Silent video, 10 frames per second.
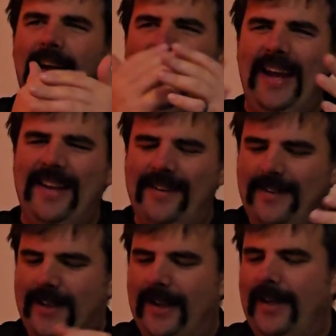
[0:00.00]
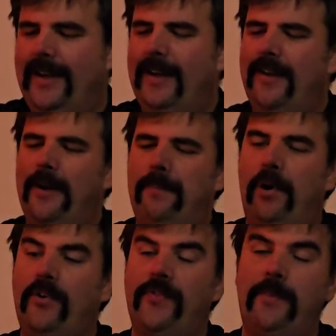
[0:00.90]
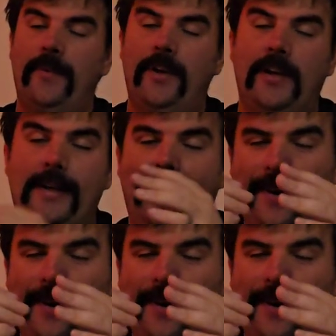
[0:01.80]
And apart from the